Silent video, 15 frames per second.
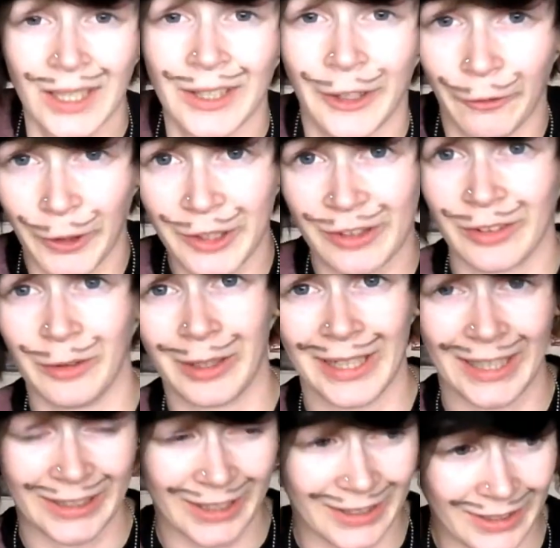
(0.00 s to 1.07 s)
the reason you
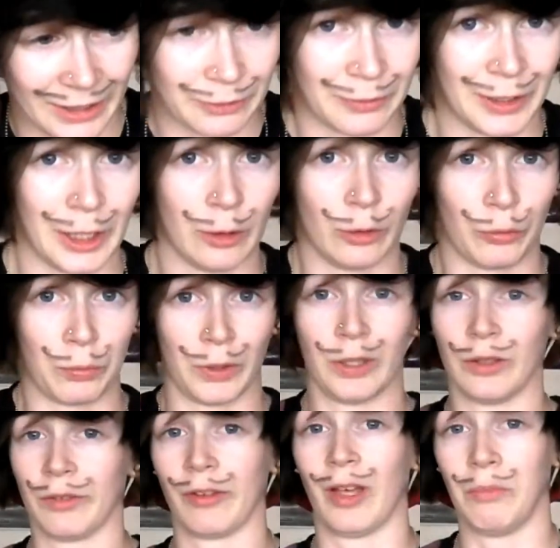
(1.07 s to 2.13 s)
clicked on this video is
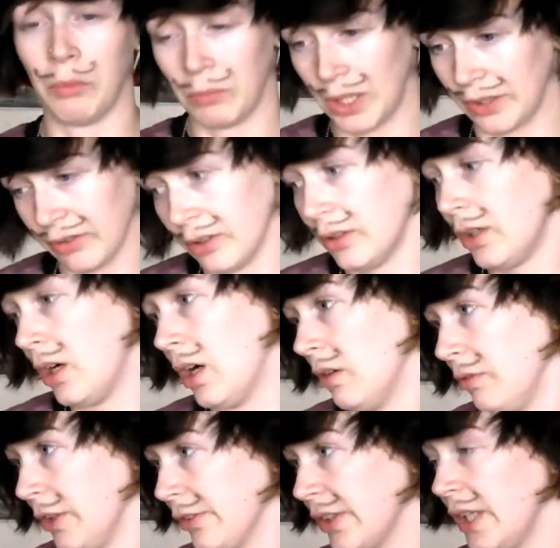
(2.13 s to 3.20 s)
because I'm amazing,
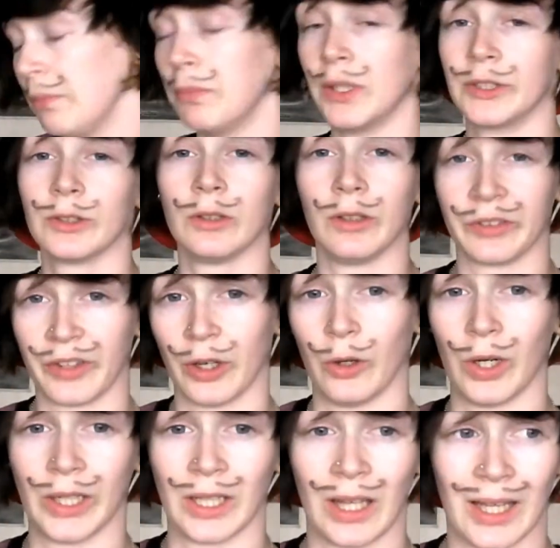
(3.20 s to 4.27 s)
obviously. But also,
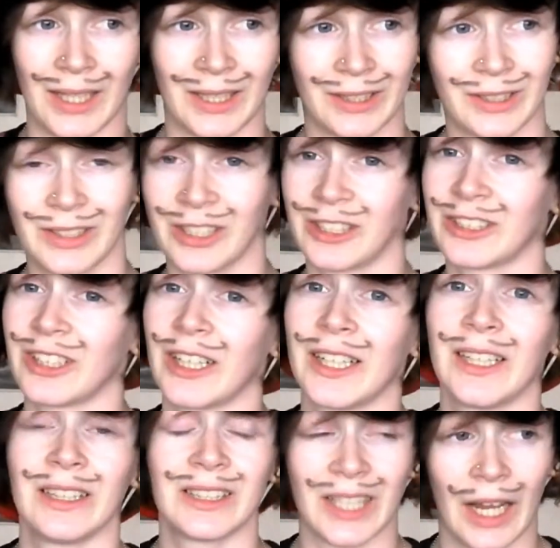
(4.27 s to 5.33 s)
I'd like to
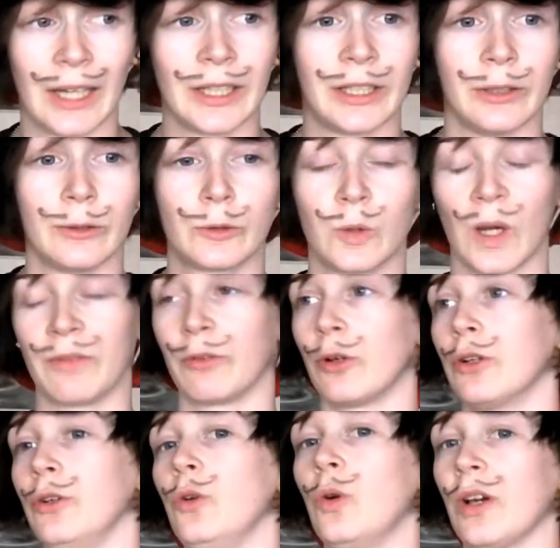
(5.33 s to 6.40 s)
say thank you to
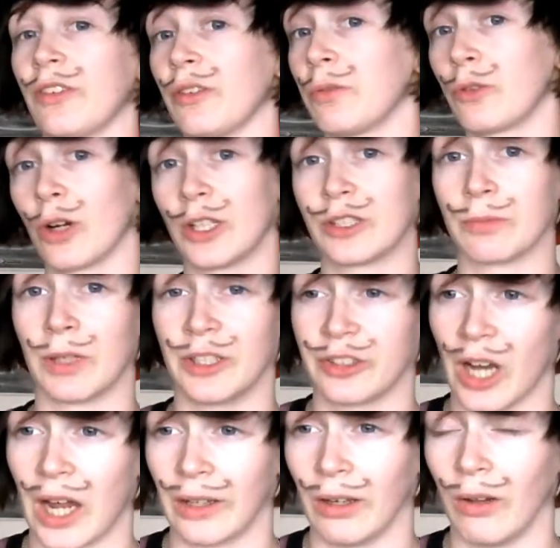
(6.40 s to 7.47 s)
everyone who has subscribed to my
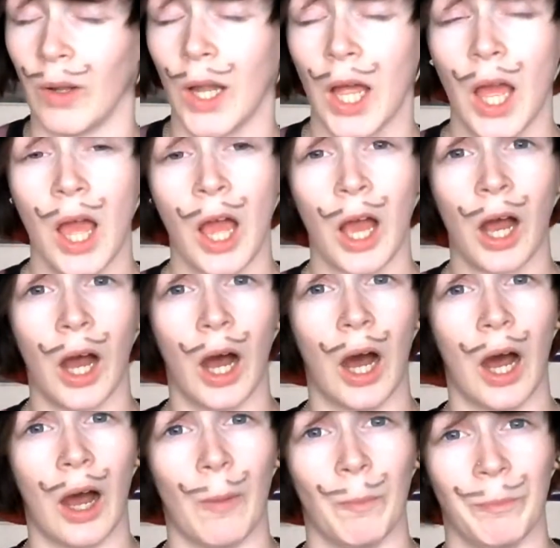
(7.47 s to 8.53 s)
channel.
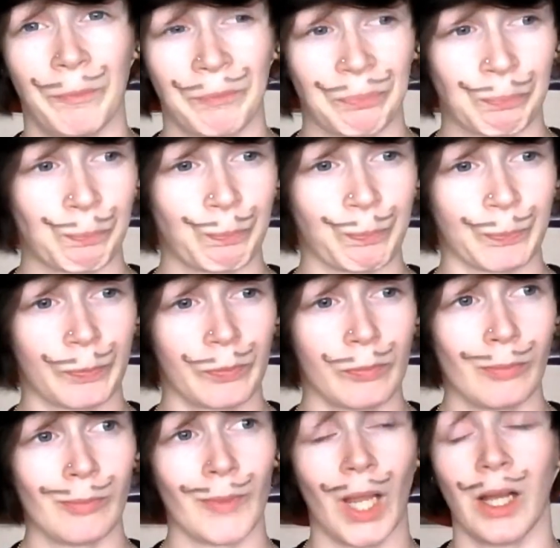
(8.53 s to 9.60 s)

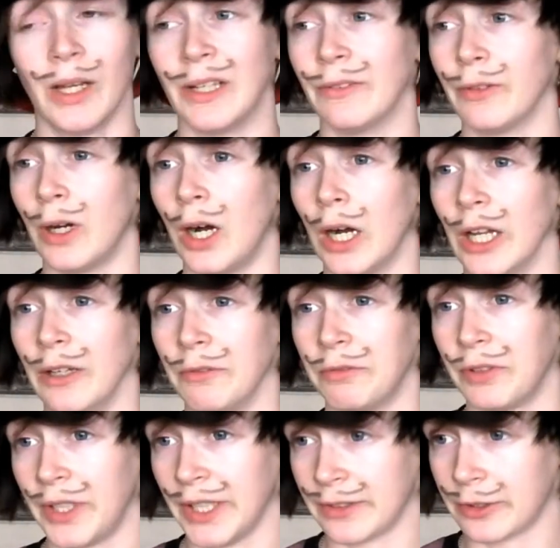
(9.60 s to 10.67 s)
I've
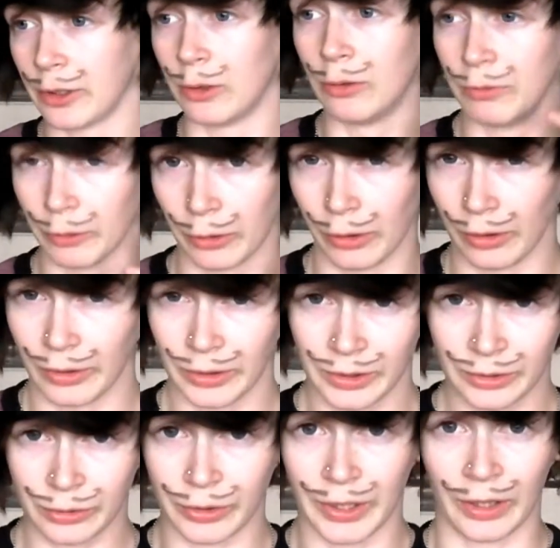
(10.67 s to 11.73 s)
hit over
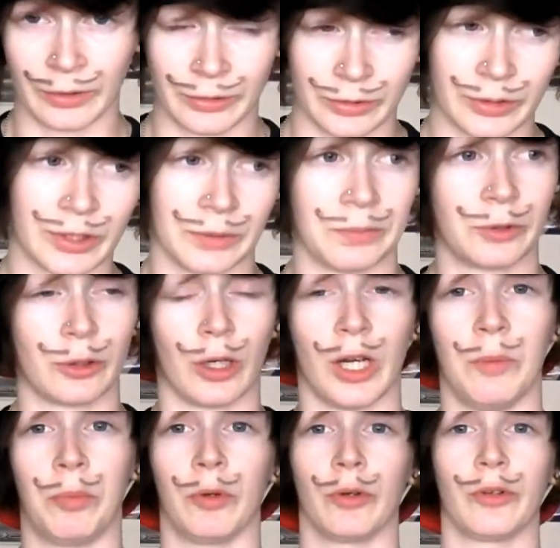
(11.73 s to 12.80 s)
300
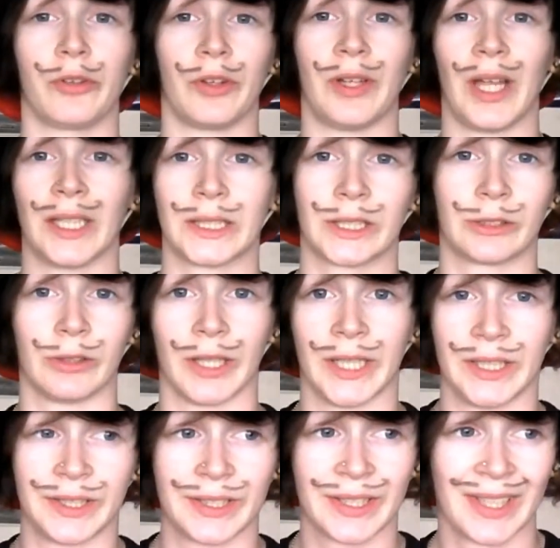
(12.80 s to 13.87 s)
subscribers, and that's
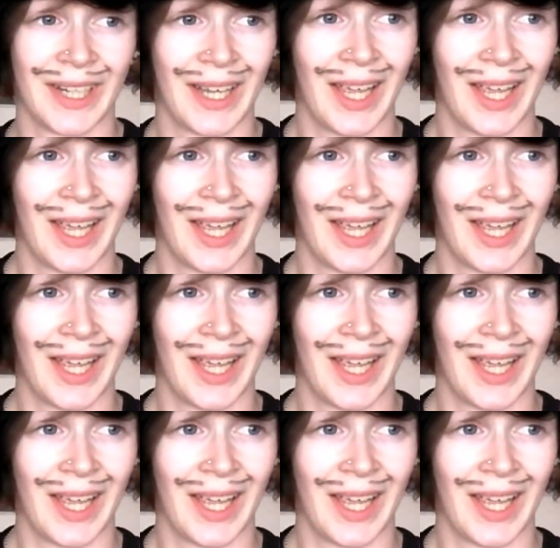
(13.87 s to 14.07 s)
great.